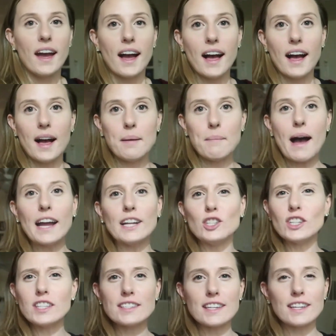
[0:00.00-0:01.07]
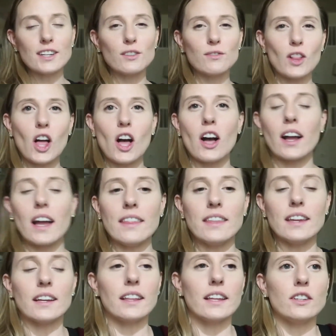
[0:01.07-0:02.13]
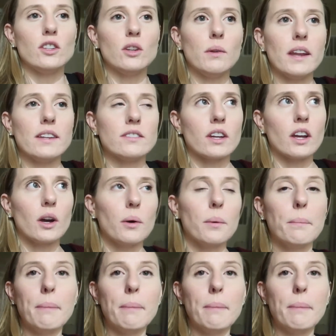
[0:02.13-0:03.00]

um, I just ended a vlog I think like two days ago